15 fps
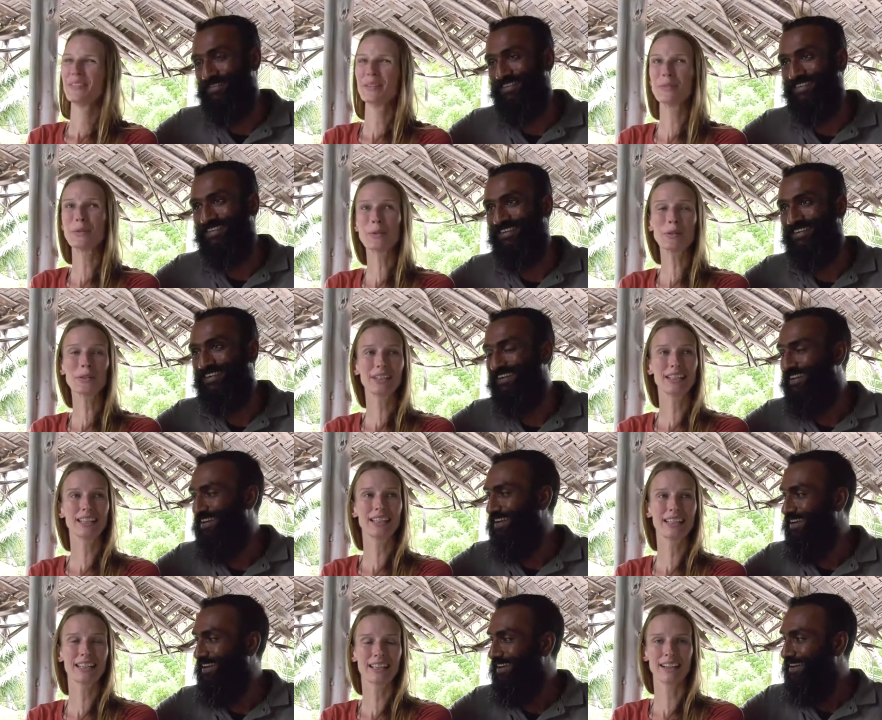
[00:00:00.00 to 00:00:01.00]
Speaker 1: But we were
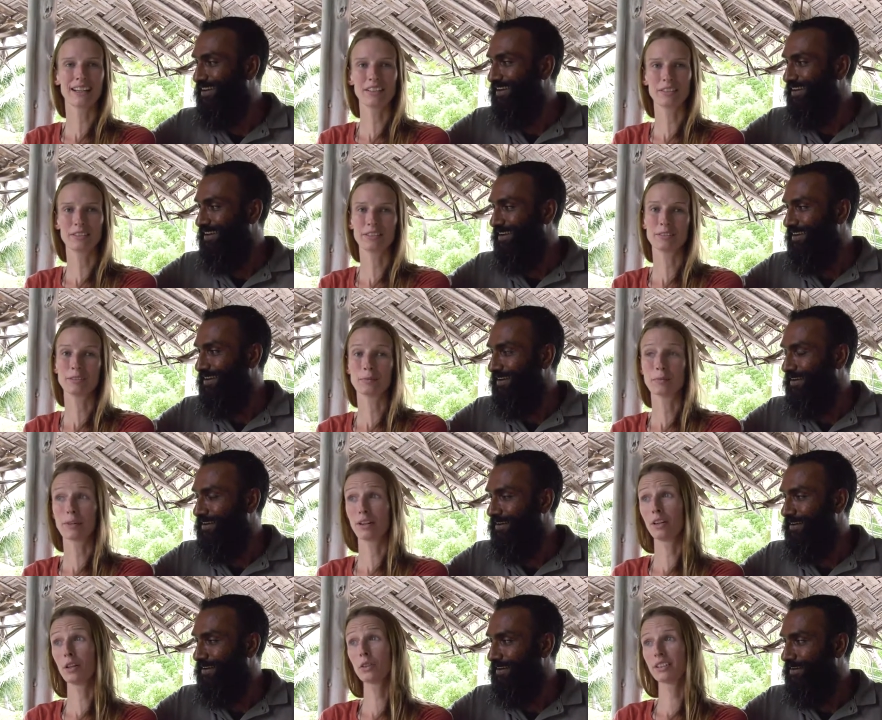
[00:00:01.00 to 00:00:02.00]
like uh,
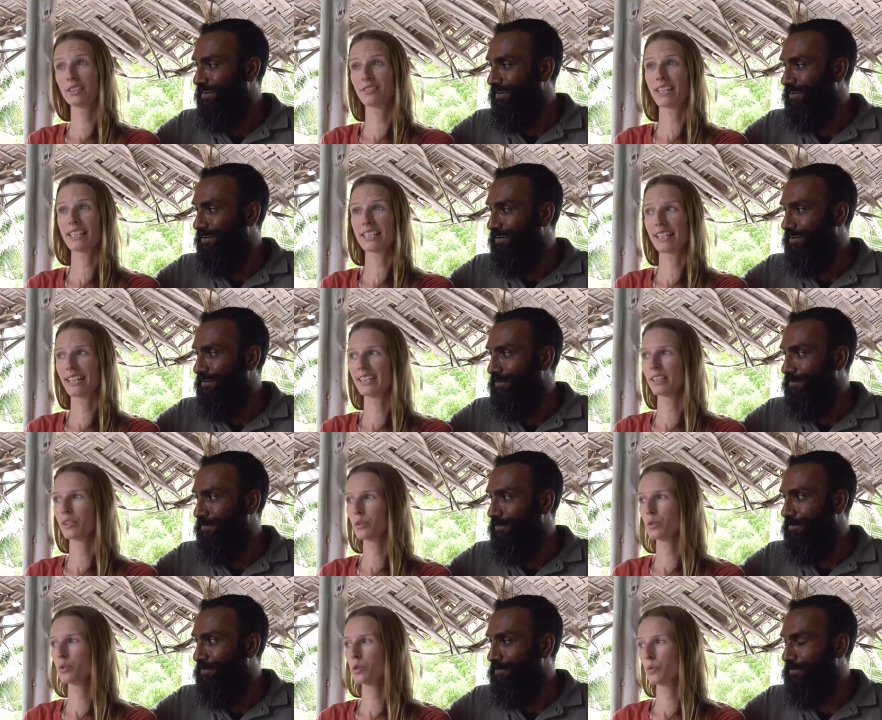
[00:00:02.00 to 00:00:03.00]
a lot fascinated
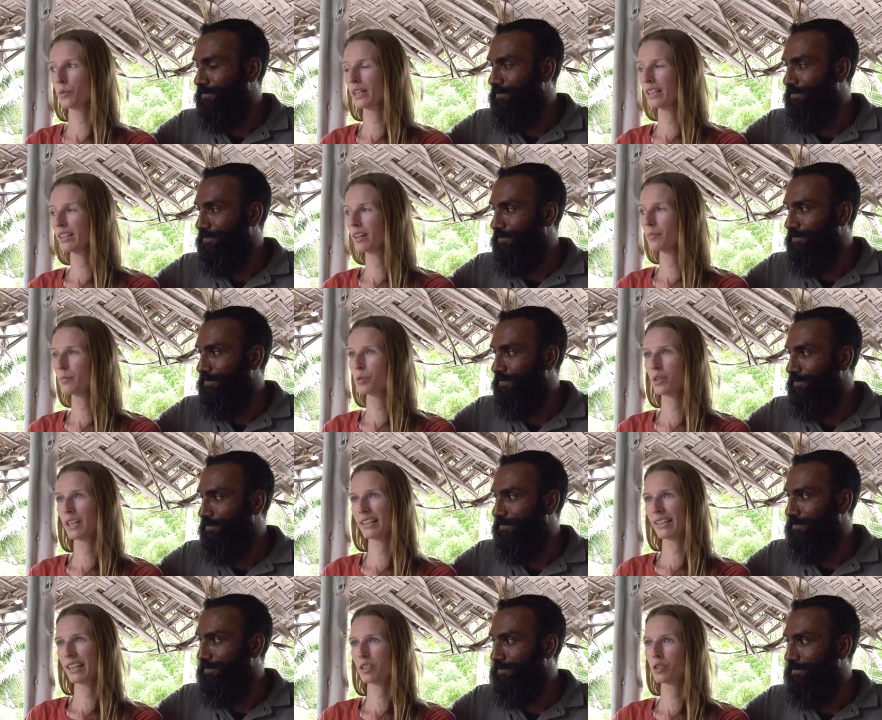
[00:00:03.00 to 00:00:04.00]
also when it comes to like
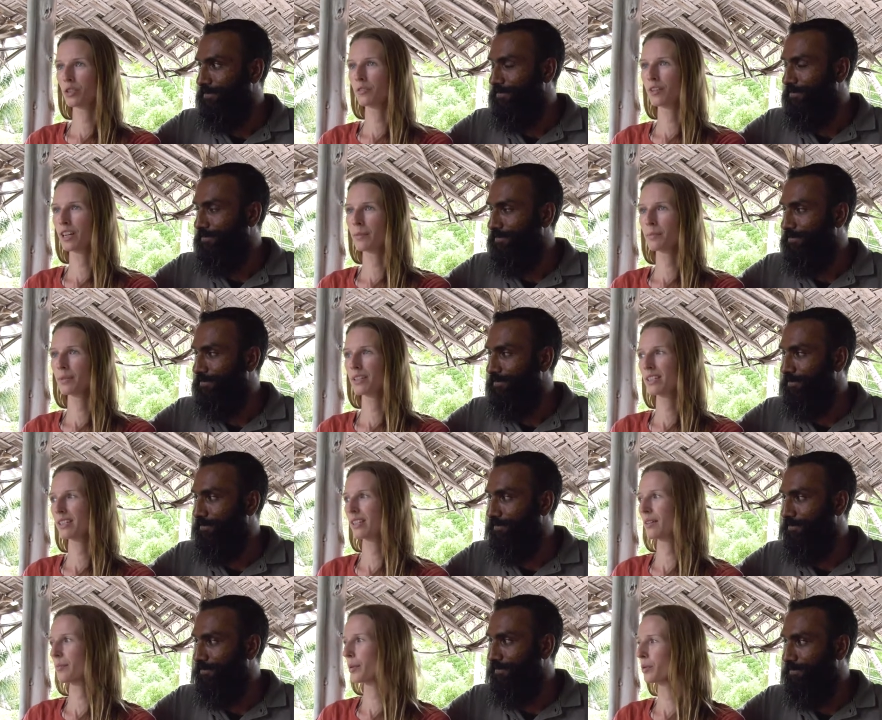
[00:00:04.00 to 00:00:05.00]
natural fibers
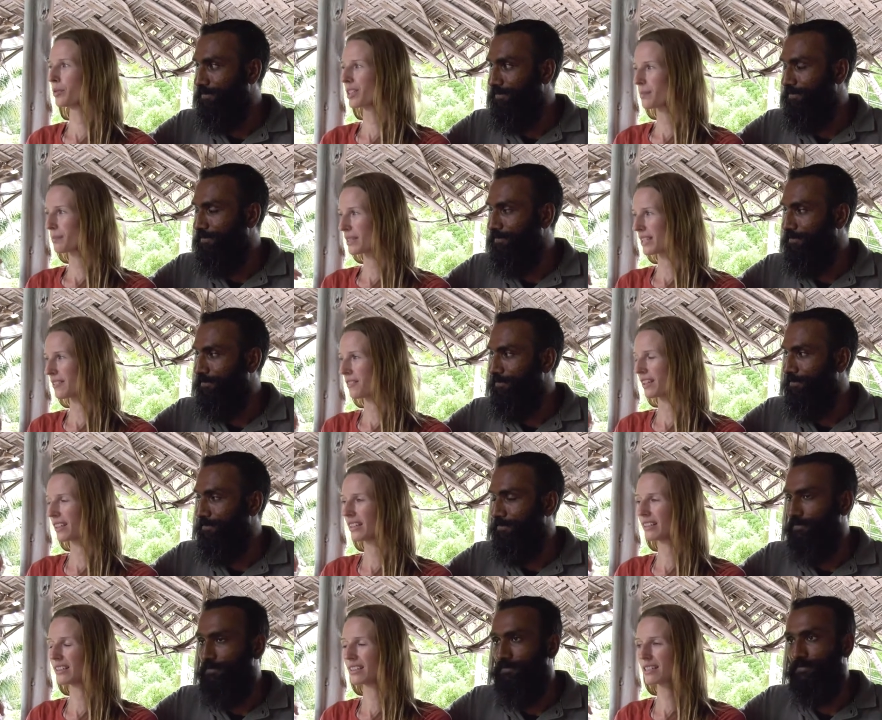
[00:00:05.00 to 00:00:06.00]
about
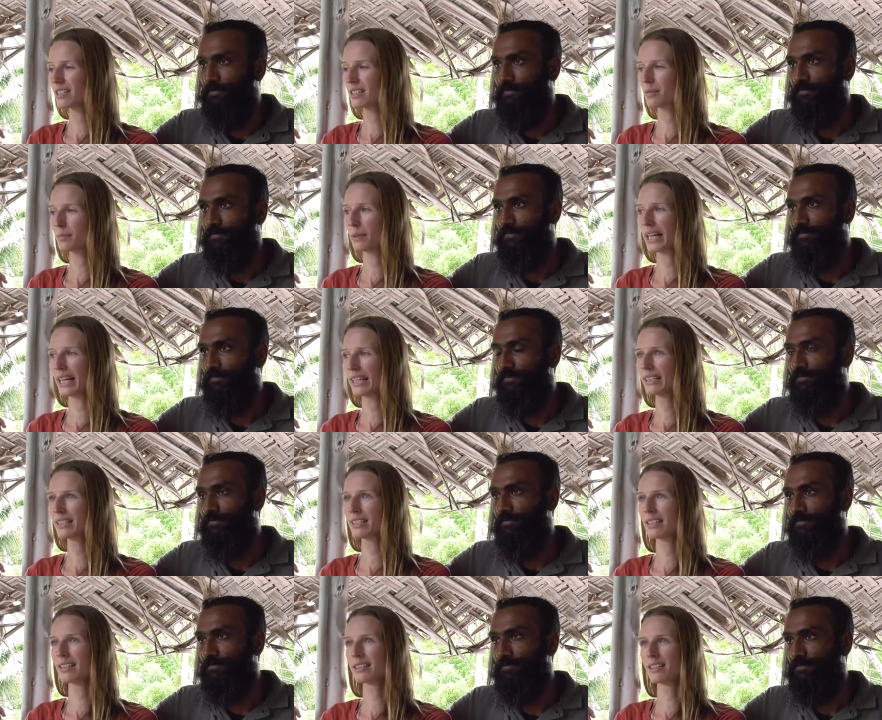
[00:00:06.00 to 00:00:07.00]
specifically this plant
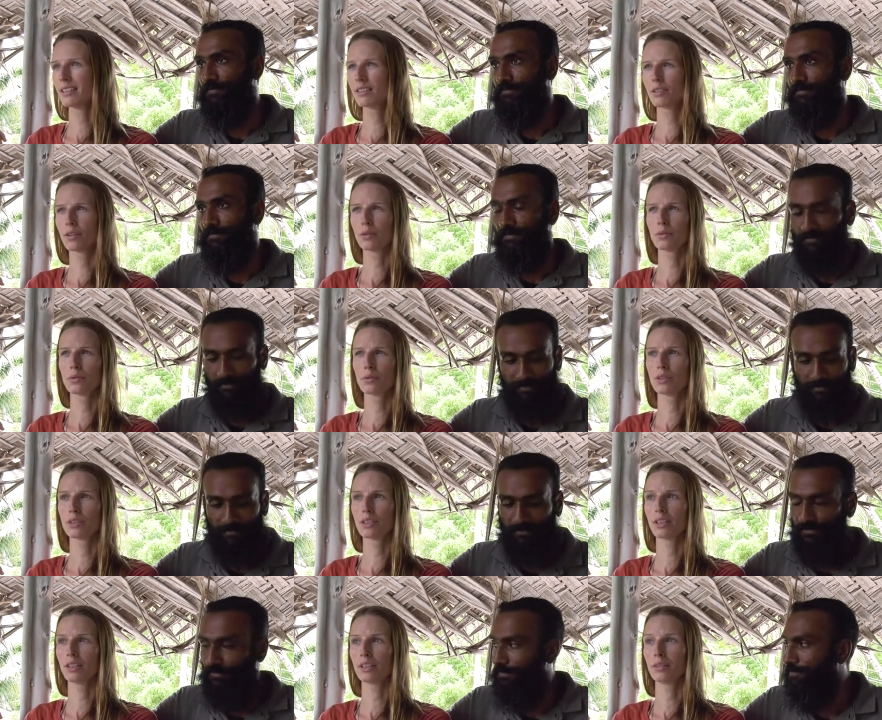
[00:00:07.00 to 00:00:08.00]
since it grows
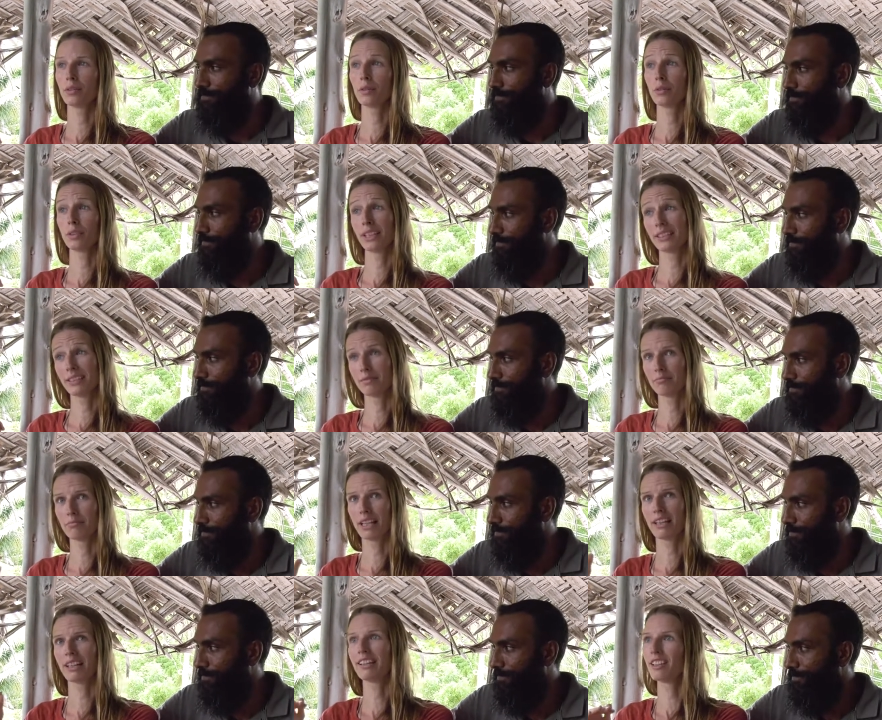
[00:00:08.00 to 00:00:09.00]
uh, only
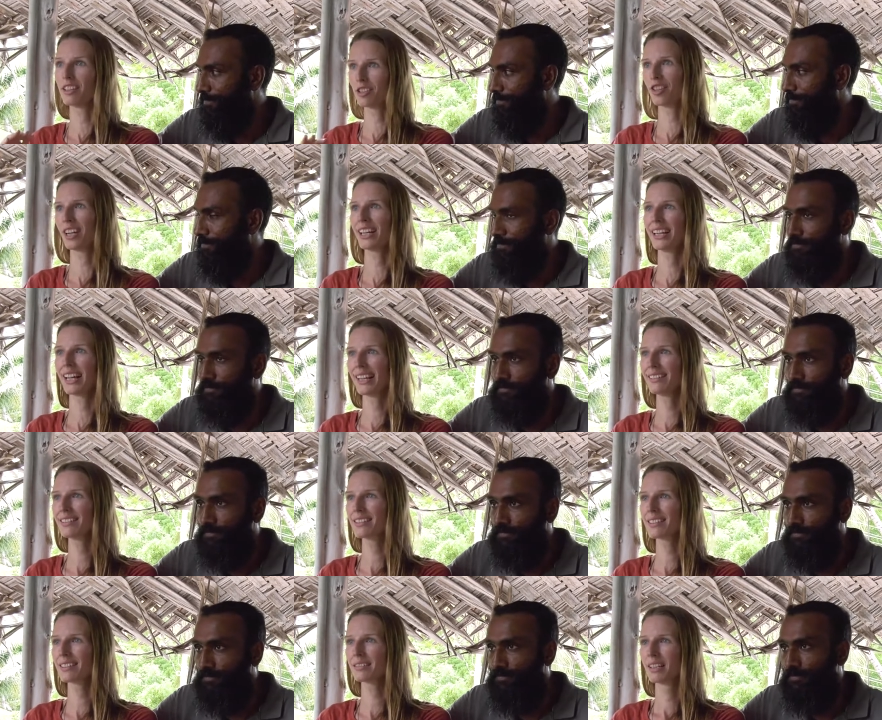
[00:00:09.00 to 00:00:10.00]
like in dry
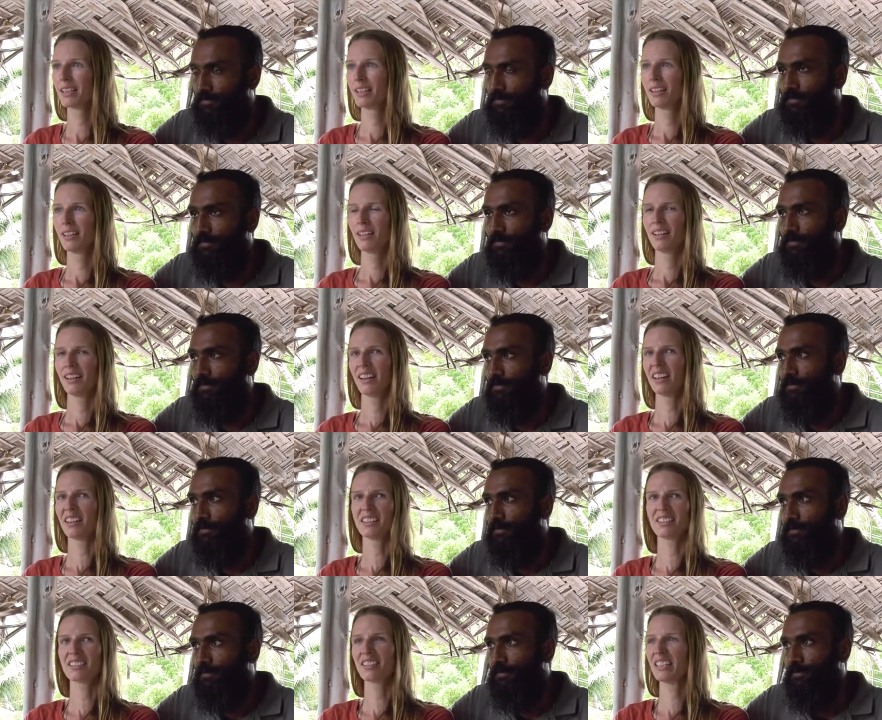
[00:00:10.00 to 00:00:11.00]
lands mm-hmm. and it
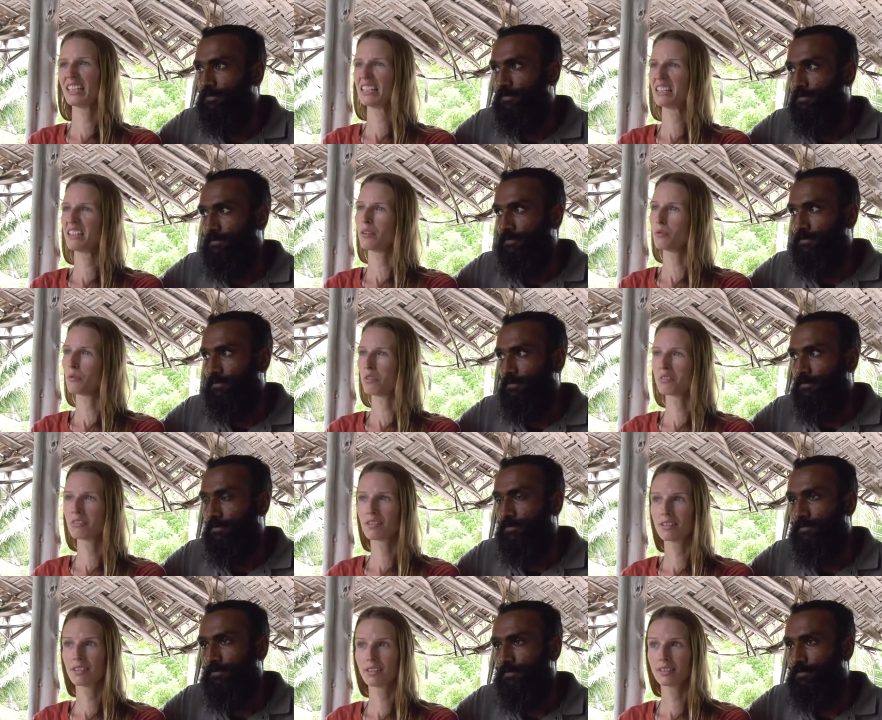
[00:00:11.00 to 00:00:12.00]
doesn't need any
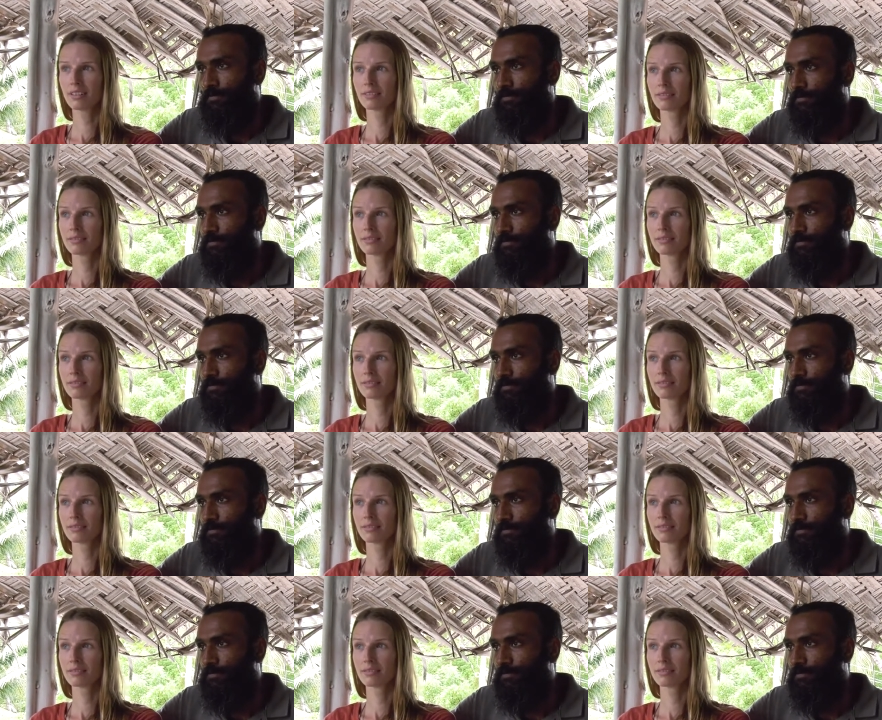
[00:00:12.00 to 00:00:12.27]
water.